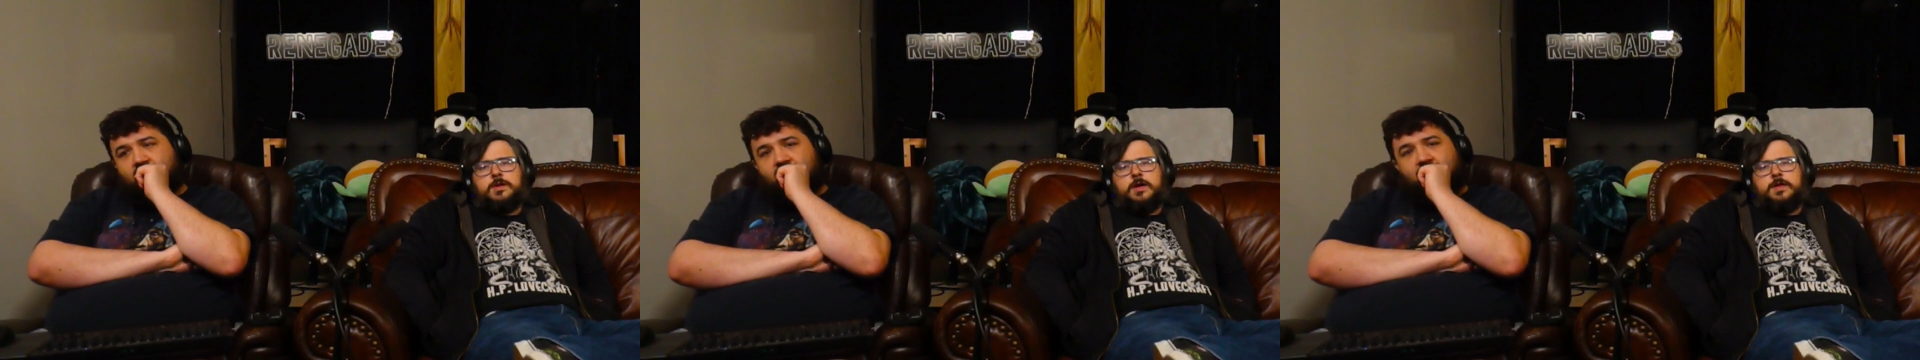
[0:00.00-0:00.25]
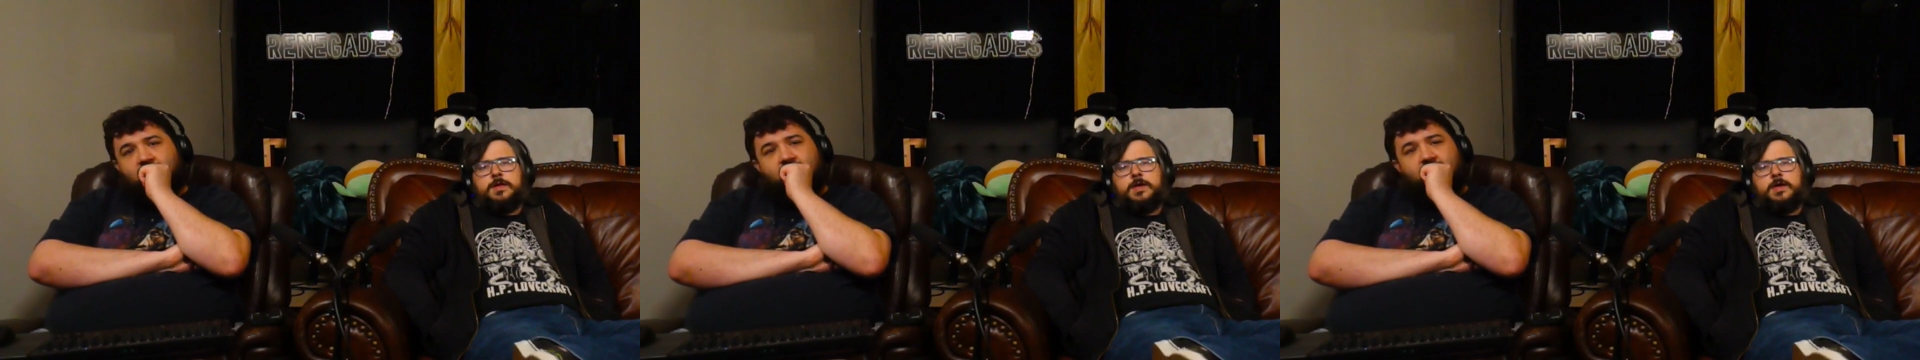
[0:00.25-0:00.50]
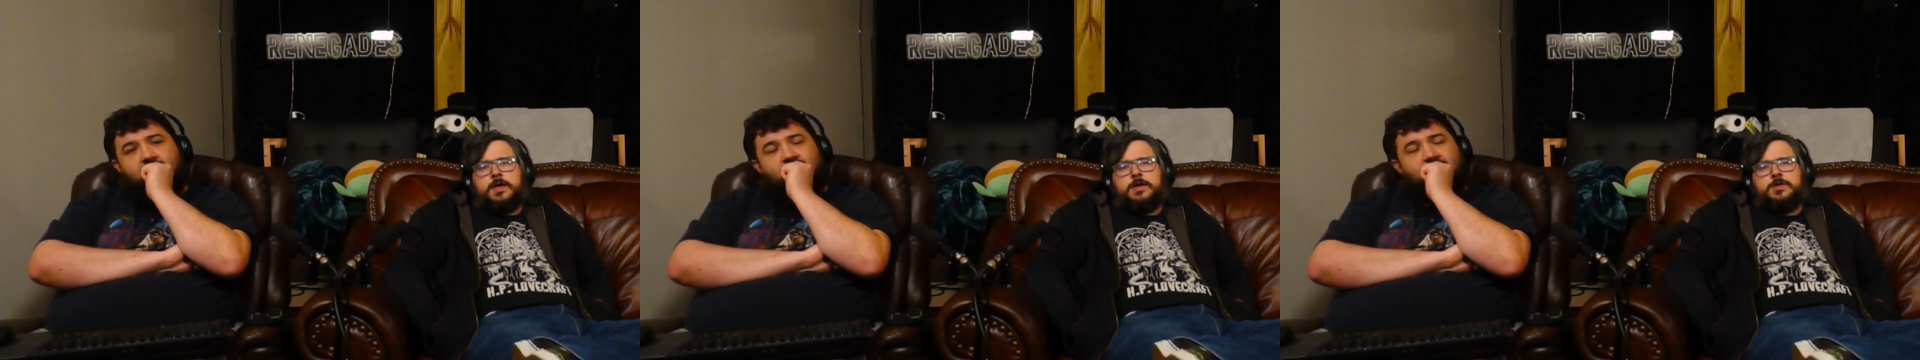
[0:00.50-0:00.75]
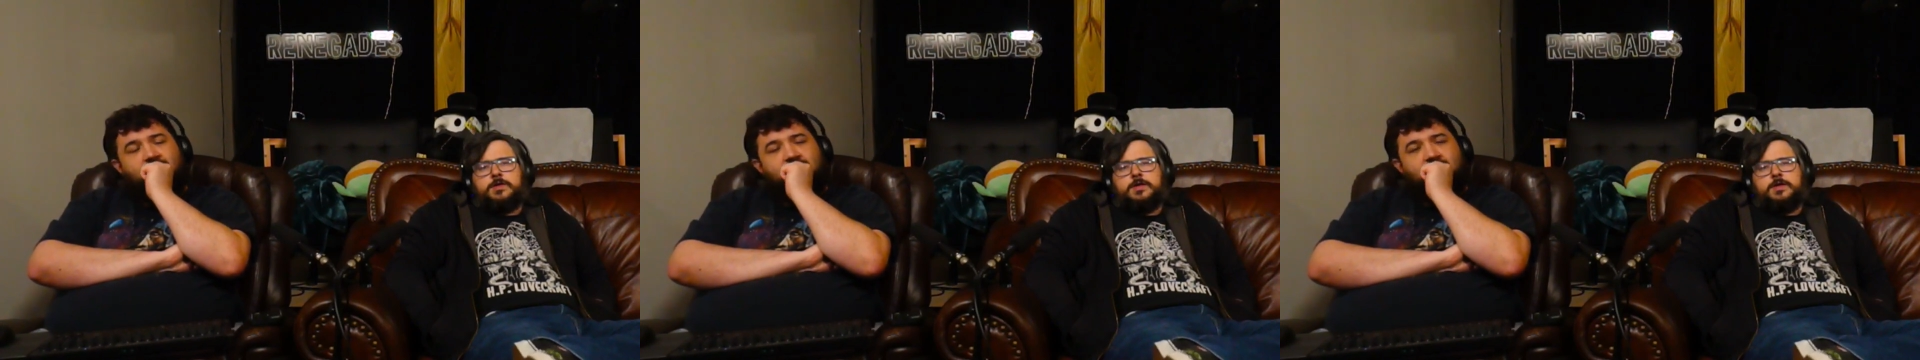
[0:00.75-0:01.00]
Speaker 1: I think
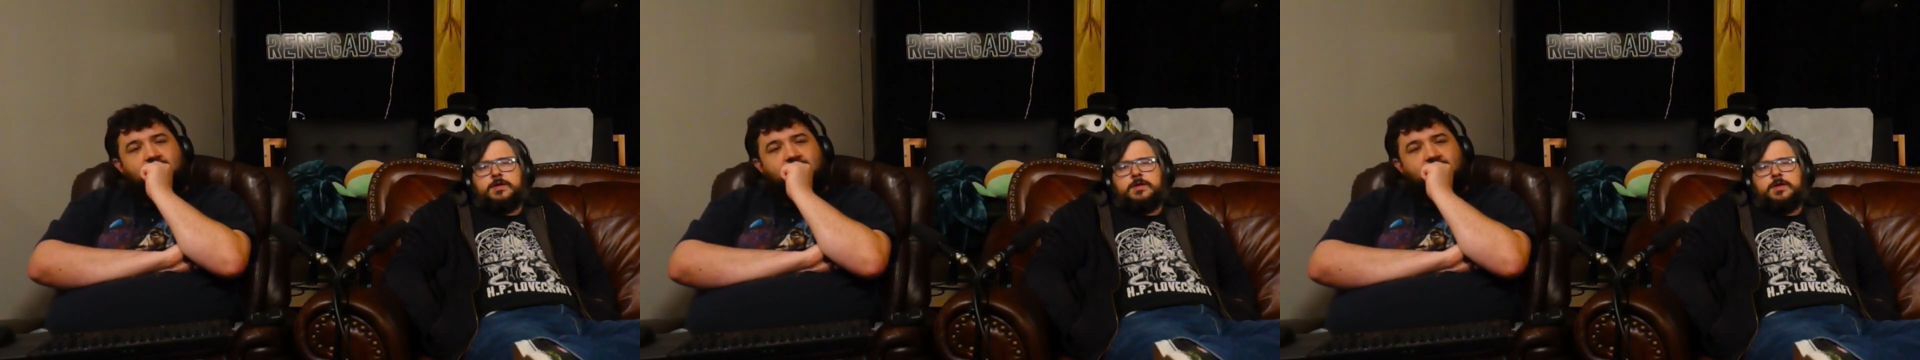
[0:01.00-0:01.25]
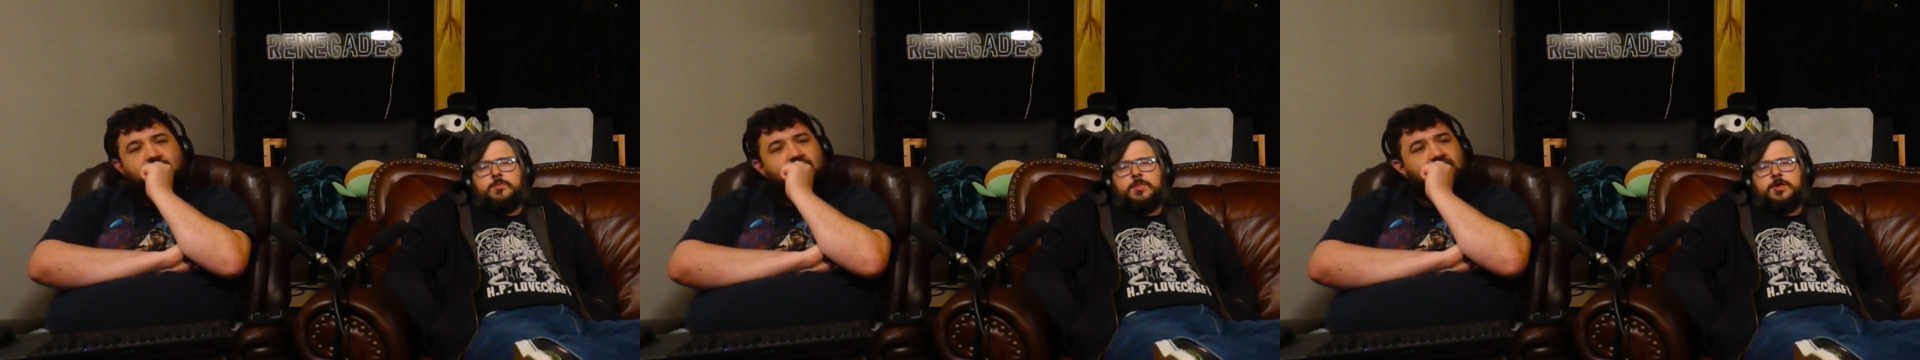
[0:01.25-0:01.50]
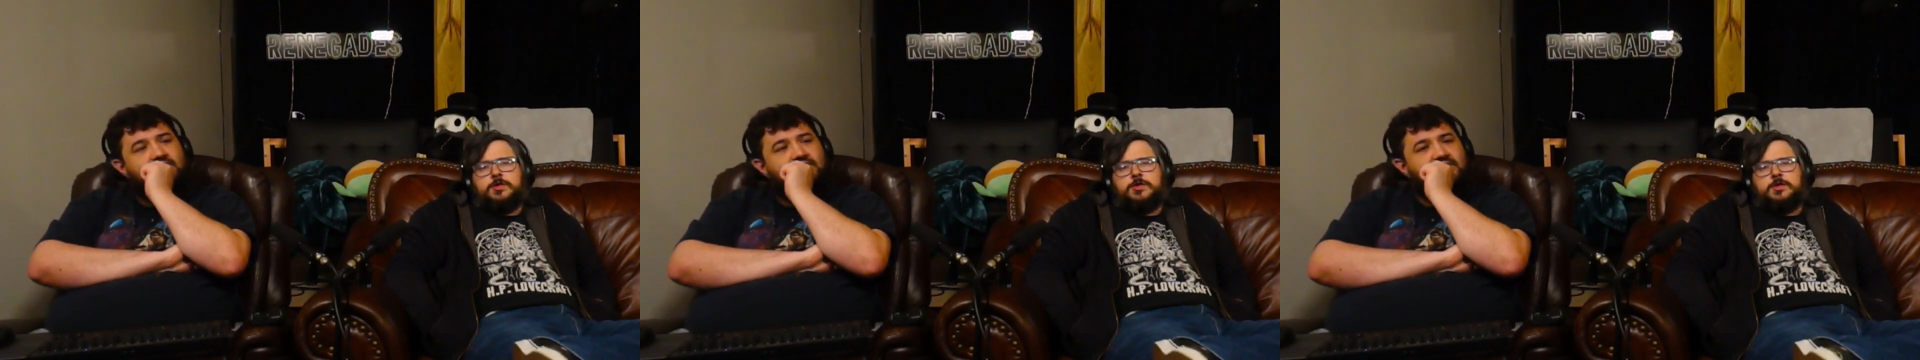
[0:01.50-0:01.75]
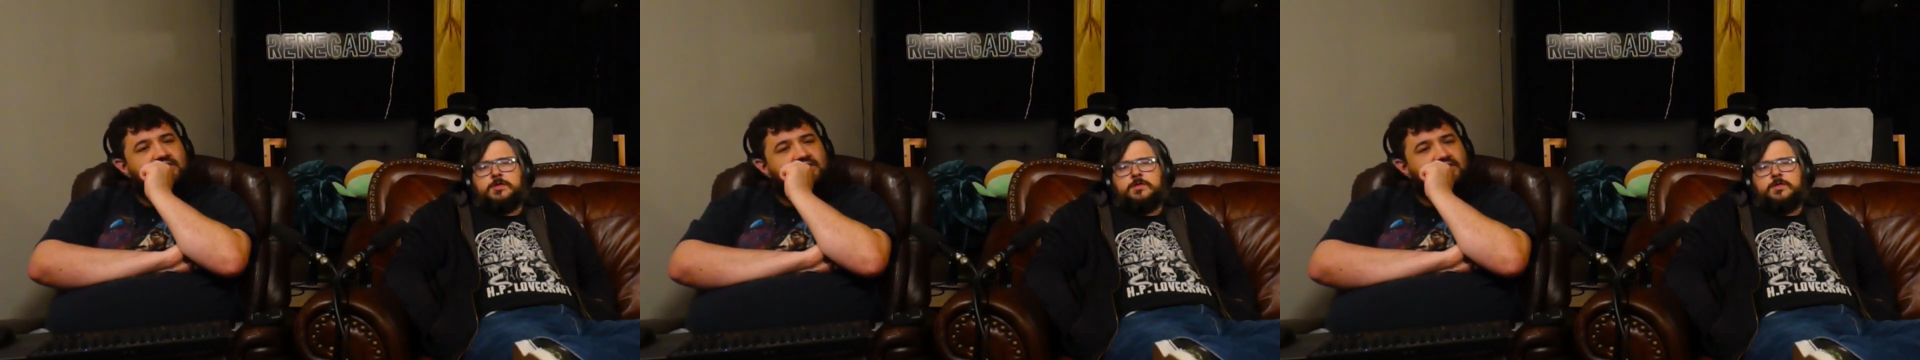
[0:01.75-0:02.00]
actually he
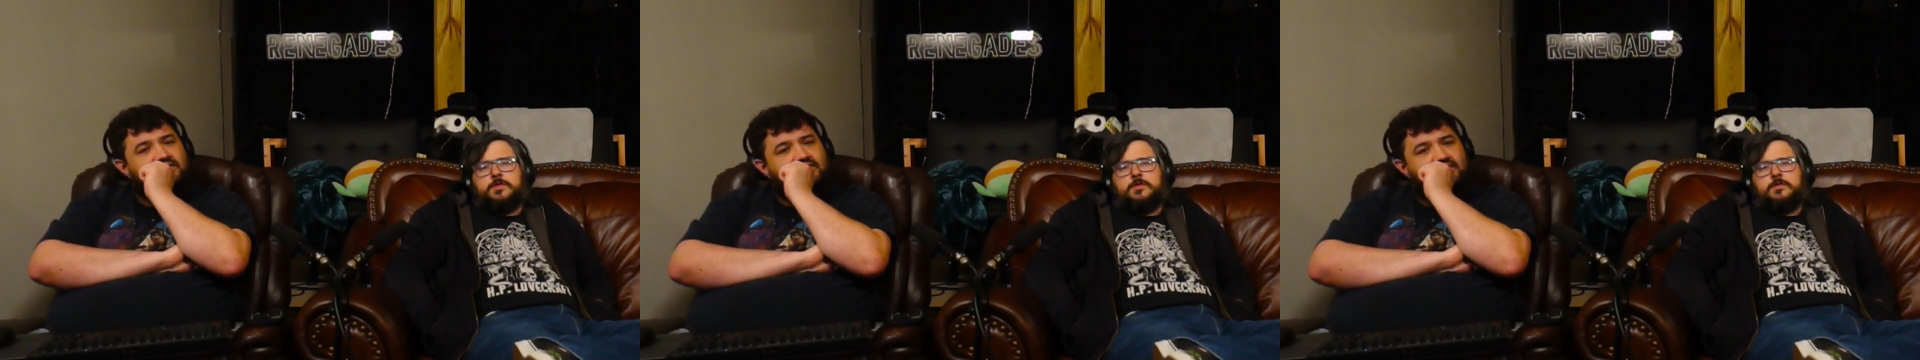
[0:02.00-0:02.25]
mentioned